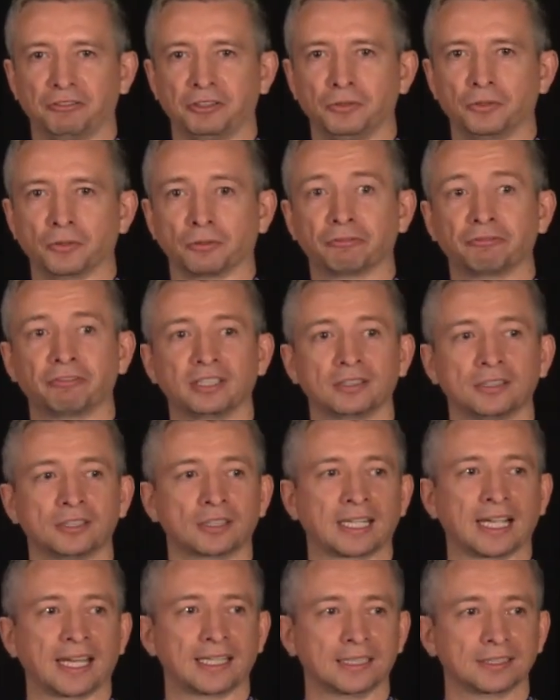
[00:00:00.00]
don't feel you're
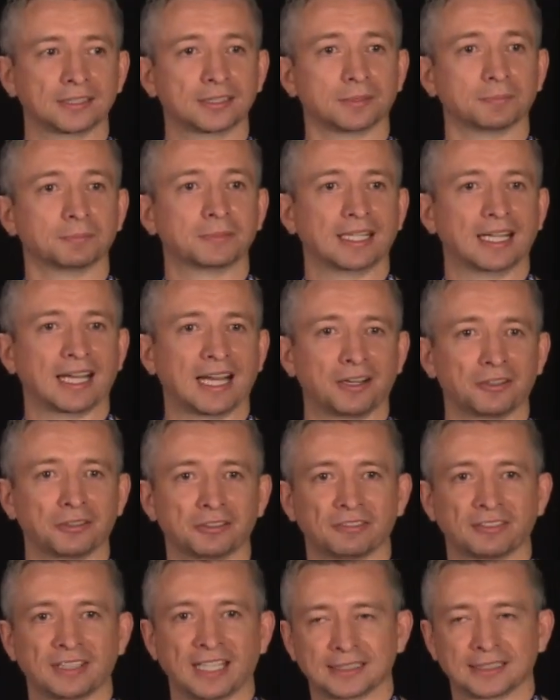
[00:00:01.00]
getting something out
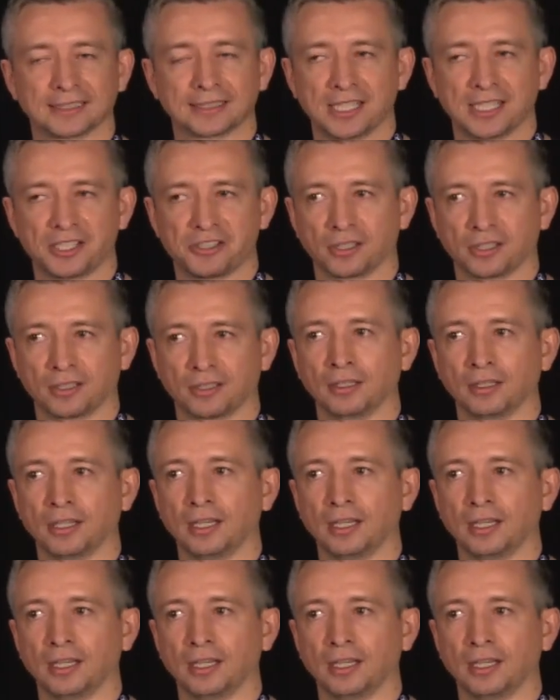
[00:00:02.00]
of that session